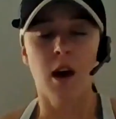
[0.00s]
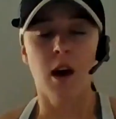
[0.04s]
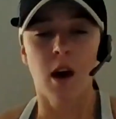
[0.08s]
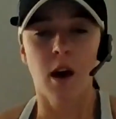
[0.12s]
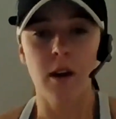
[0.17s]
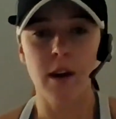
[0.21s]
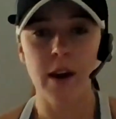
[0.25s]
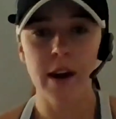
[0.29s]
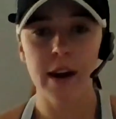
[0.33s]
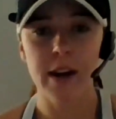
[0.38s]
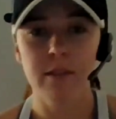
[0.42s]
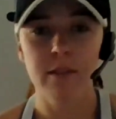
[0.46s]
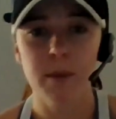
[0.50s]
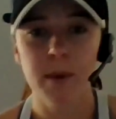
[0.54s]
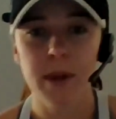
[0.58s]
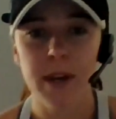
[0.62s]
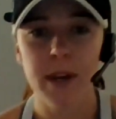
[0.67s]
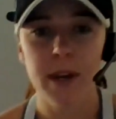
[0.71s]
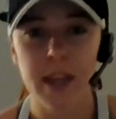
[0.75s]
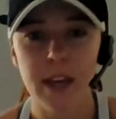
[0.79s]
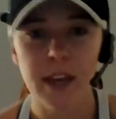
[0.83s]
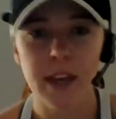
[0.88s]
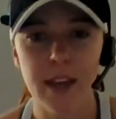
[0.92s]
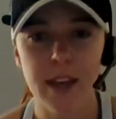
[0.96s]
All right,
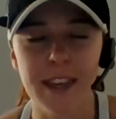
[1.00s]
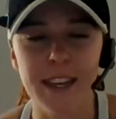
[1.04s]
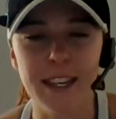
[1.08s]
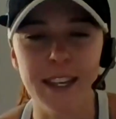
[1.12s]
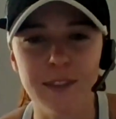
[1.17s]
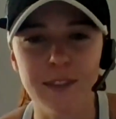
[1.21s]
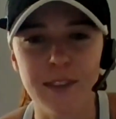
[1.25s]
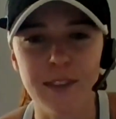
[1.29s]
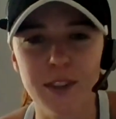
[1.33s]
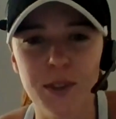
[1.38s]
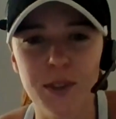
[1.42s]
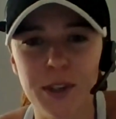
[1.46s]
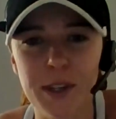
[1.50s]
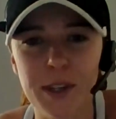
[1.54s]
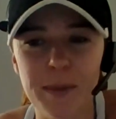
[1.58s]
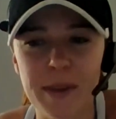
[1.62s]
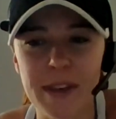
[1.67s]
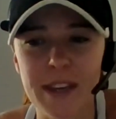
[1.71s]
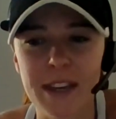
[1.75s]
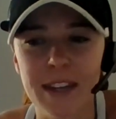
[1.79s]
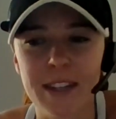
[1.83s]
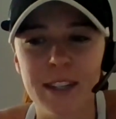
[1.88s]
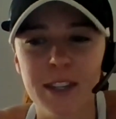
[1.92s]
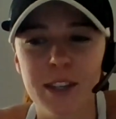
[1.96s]
everybody, thanks for joining
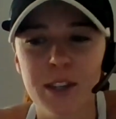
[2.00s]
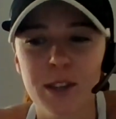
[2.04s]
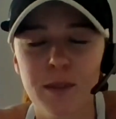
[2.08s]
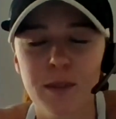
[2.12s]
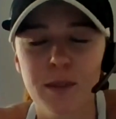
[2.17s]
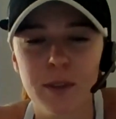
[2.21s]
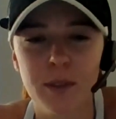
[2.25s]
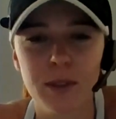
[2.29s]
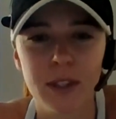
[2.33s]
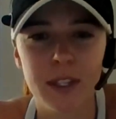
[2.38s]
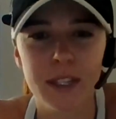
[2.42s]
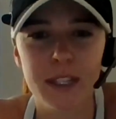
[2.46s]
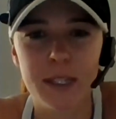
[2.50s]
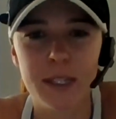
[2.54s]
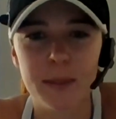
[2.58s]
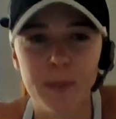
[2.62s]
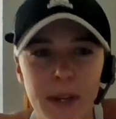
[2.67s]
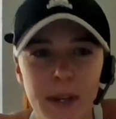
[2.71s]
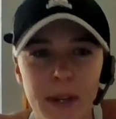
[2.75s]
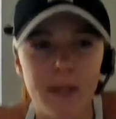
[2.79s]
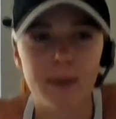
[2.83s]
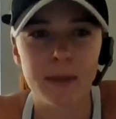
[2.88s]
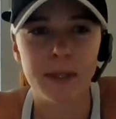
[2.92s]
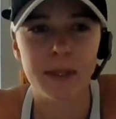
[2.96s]
me on CubeFit Release. My
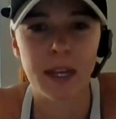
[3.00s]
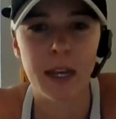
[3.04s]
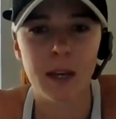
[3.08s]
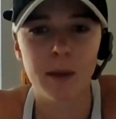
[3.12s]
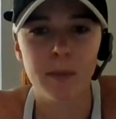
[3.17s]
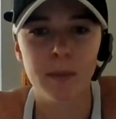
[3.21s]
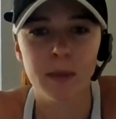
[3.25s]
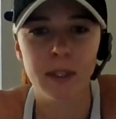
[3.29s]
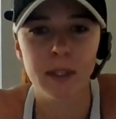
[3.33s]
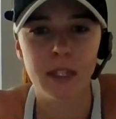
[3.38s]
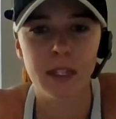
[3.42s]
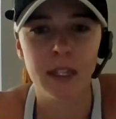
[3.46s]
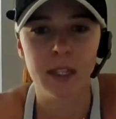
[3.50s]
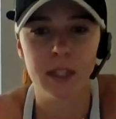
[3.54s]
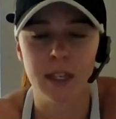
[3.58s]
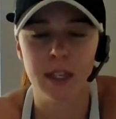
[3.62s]
name is Emily.